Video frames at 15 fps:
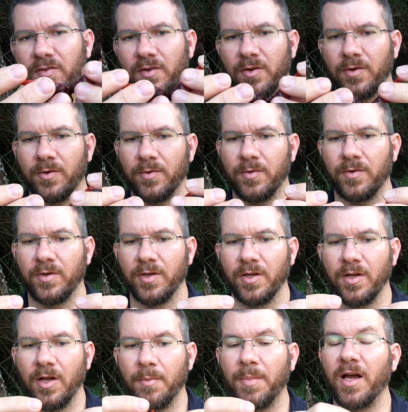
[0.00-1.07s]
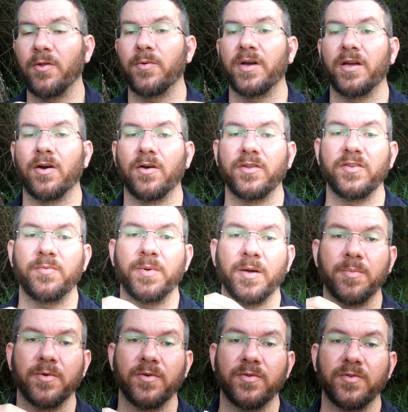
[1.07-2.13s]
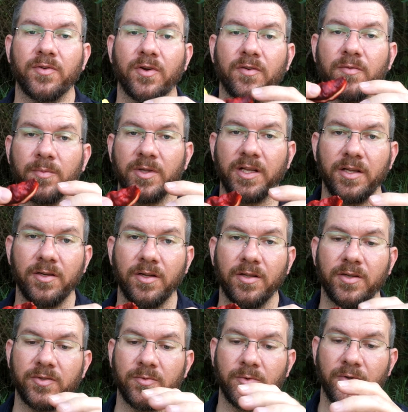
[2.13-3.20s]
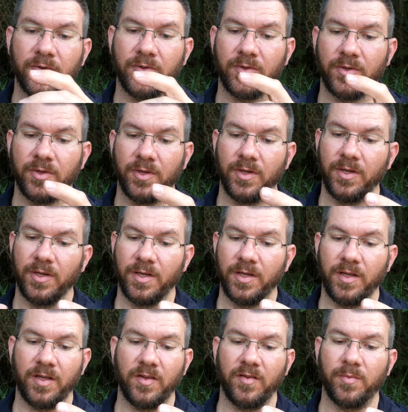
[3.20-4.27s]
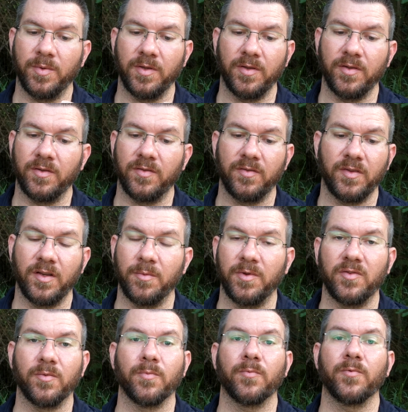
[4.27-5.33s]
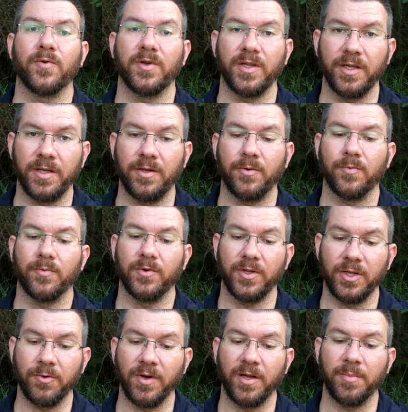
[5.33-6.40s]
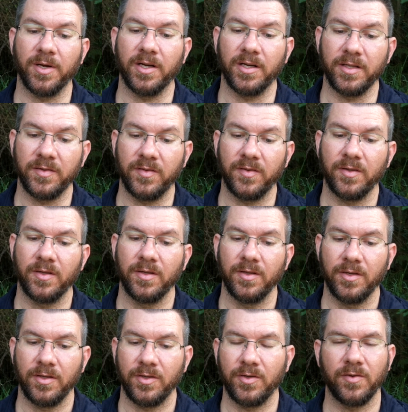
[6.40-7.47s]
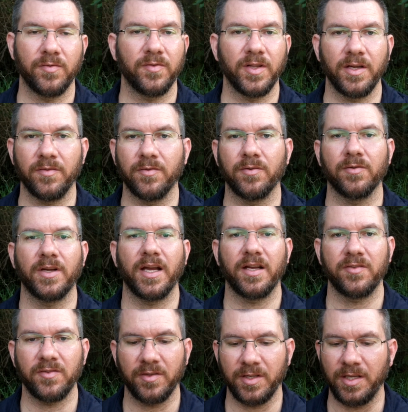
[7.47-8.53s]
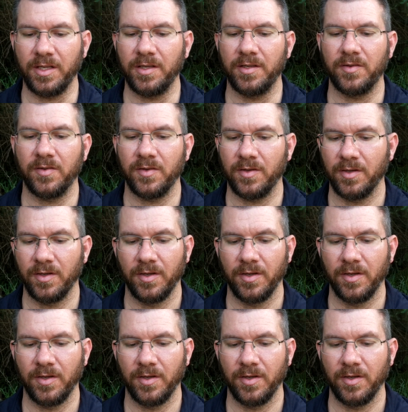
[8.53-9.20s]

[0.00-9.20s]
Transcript: So, by the way, all these peppers are from Clayton Hollingsworth. He's been sending me some really great pods. Good flavor, excellent heat.